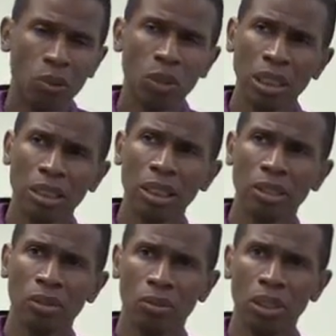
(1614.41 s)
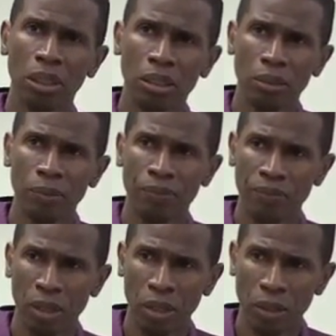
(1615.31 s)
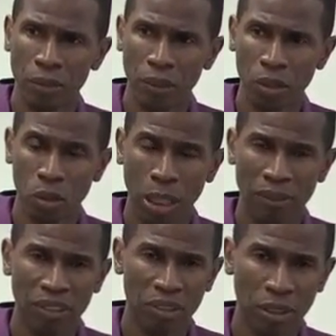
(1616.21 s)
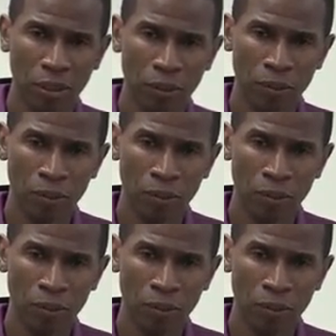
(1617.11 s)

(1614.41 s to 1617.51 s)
really think it's really a travesty